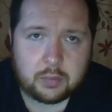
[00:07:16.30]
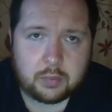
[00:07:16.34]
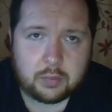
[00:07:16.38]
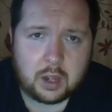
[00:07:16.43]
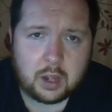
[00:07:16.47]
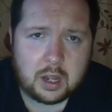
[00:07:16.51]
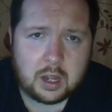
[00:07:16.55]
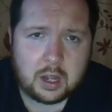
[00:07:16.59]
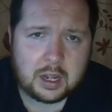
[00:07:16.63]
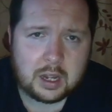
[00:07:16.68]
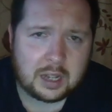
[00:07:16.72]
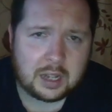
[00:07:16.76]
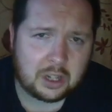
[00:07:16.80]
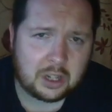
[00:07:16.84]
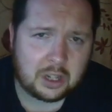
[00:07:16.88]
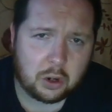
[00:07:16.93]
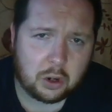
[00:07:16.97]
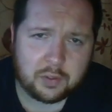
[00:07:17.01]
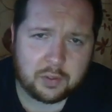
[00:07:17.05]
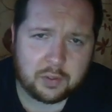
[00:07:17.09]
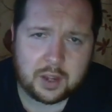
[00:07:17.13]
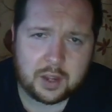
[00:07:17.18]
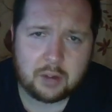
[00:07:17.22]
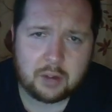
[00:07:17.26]
cutting off
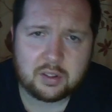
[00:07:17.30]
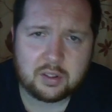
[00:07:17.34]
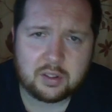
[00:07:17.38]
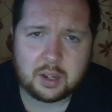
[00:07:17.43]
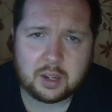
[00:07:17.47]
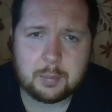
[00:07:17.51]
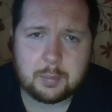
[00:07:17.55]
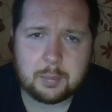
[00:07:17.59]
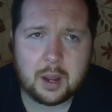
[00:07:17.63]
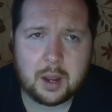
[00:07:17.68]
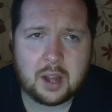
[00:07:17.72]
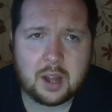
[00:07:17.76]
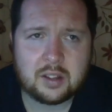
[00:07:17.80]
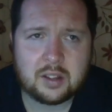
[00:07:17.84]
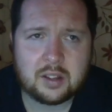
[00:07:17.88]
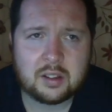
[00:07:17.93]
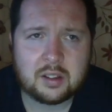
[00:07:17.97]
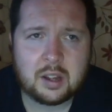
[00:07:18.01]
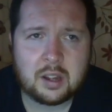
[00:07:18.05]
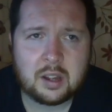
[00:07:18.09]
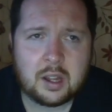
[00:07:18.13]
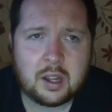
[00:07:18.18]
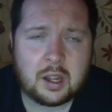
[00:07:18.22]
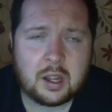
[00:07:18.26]
the outside pass,
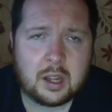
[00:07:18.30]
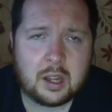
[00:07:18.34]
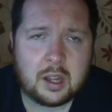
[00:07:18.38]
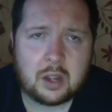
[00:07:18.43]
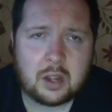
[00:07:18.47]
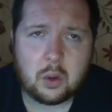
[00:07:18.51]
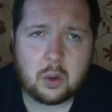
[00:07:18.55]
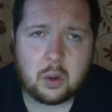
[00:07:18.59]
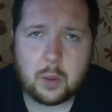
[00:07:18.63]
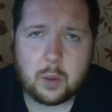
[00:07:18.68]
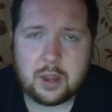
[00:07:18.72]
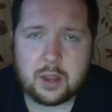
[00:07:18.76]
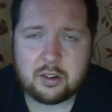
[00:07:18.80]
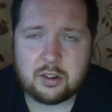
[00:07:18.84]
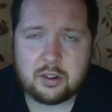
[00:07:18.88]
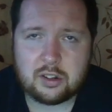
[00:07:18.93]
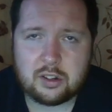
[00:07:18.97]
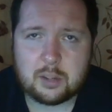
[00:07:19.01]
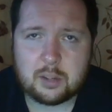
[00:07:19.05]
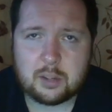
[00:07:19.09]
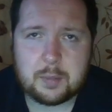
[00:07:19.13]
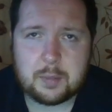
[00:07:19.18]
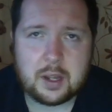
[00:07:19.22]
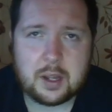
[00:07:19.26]
or whether it's
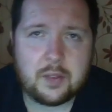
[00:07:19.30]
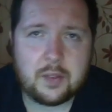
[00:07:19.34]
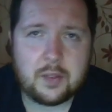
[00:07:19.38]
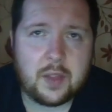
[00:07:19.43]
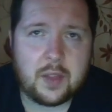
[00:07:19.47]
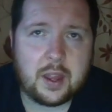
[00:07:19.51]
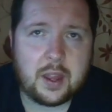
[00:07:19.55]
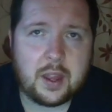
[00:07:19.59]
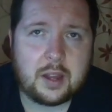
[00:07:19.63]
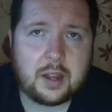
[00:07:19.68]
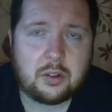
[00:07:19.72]
just being there,